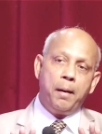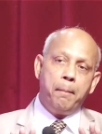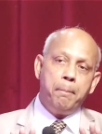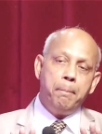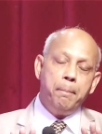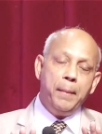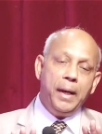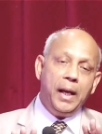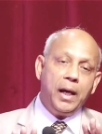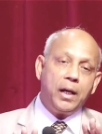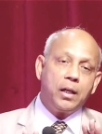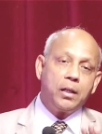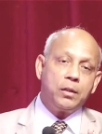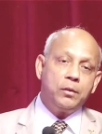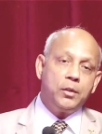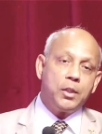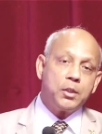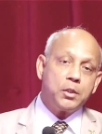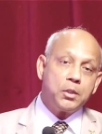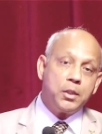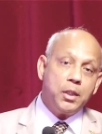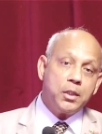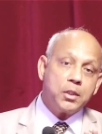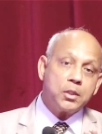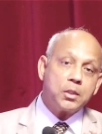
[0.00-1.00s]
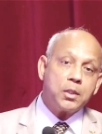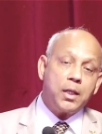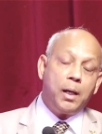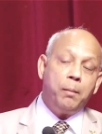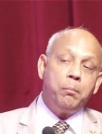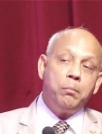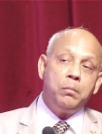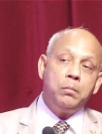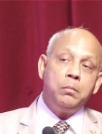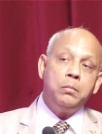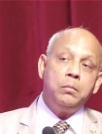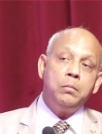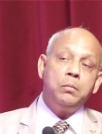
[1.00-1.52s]
make the
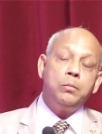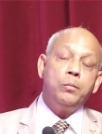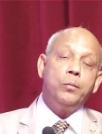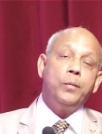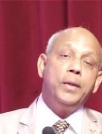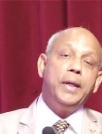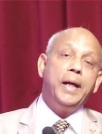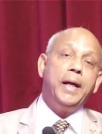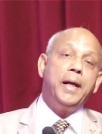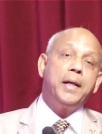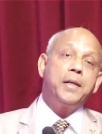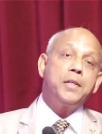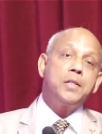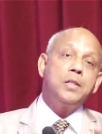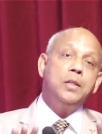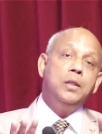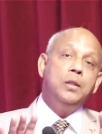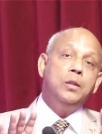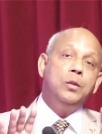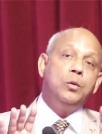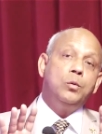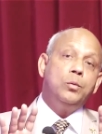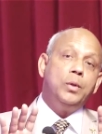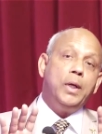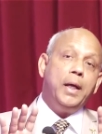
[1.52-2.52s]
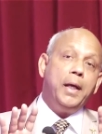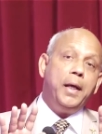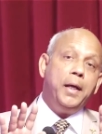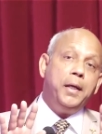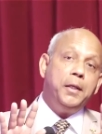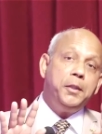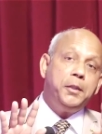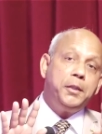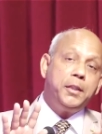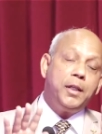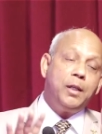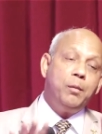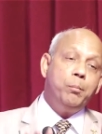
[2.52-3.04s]
system that the
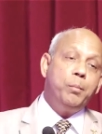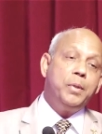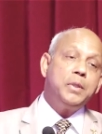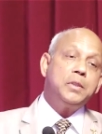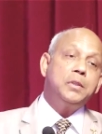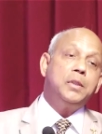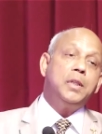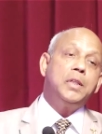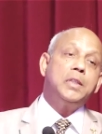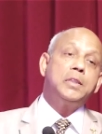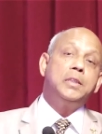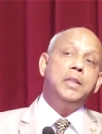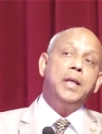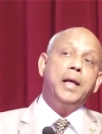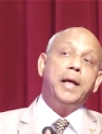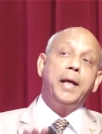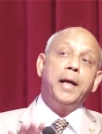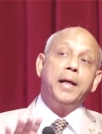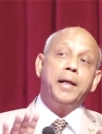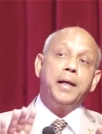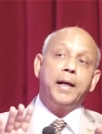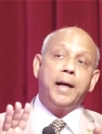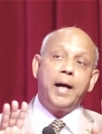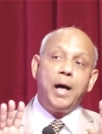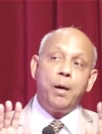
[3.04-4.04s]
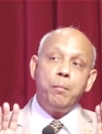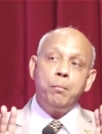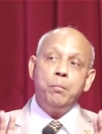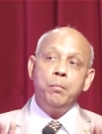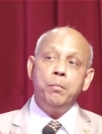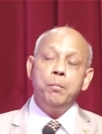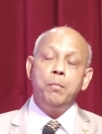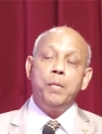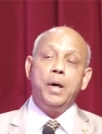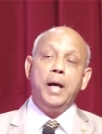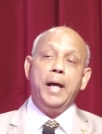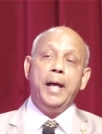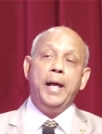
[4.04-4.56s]
Asian business, they can come
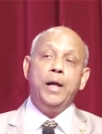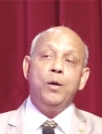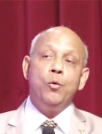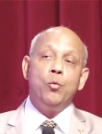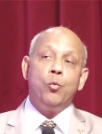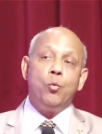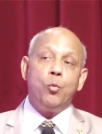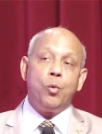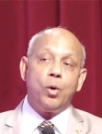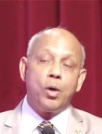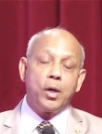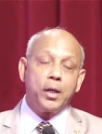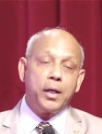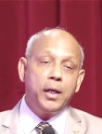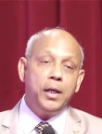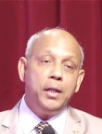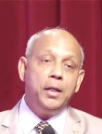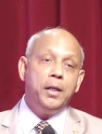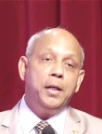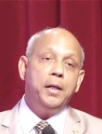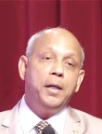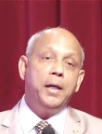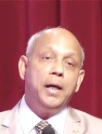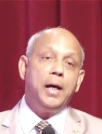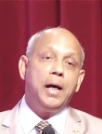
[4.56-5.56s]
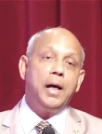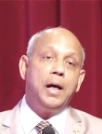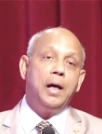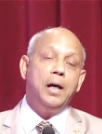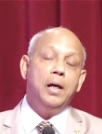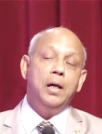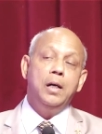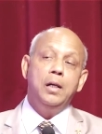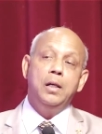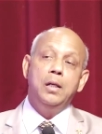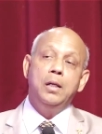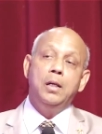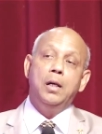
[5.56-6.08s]
and work in India
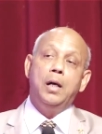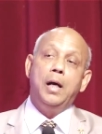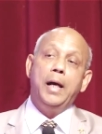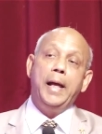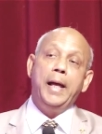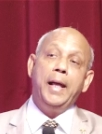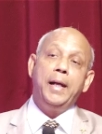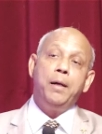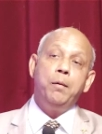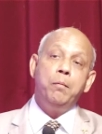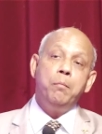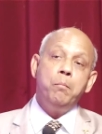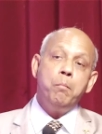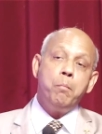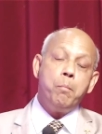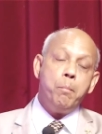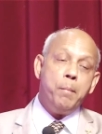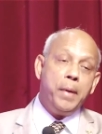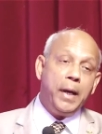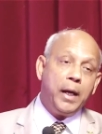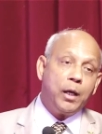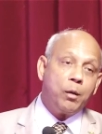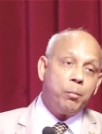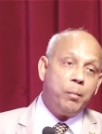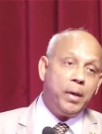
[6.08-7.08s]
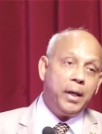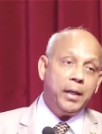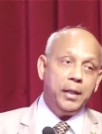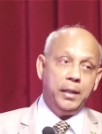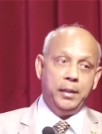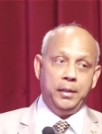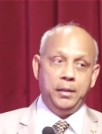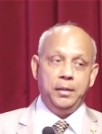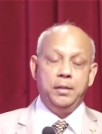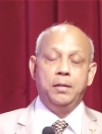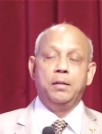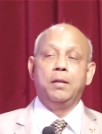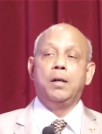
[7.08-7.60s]
and make money.
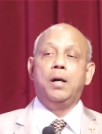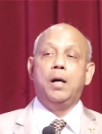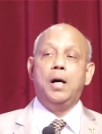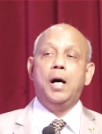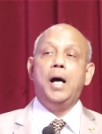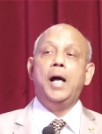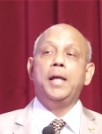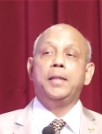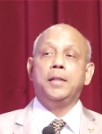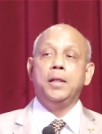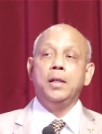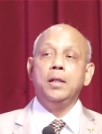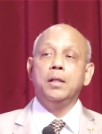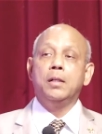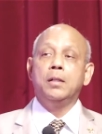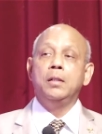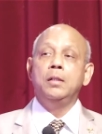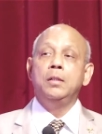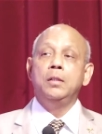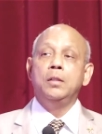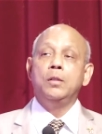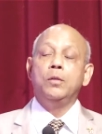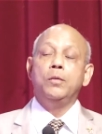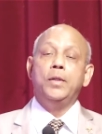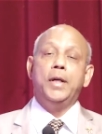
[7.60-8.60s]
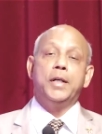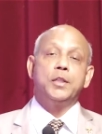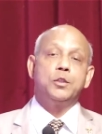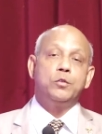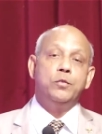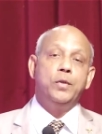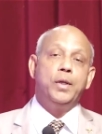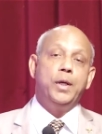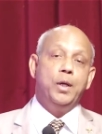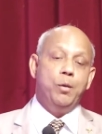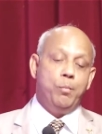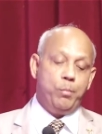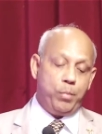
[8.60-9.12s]
I think that's
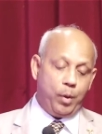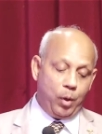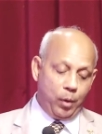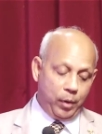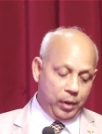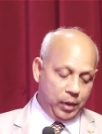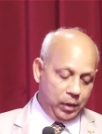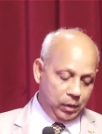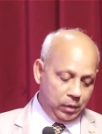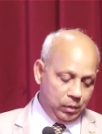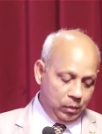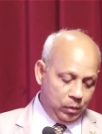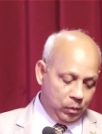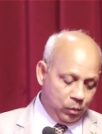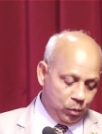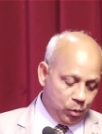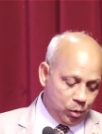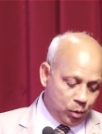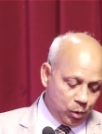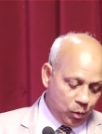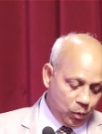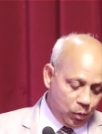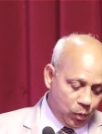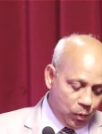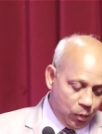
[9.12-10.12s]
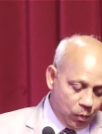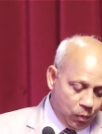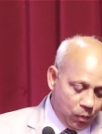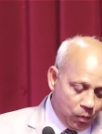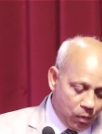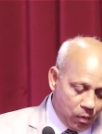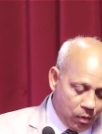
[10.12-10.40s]
very important. So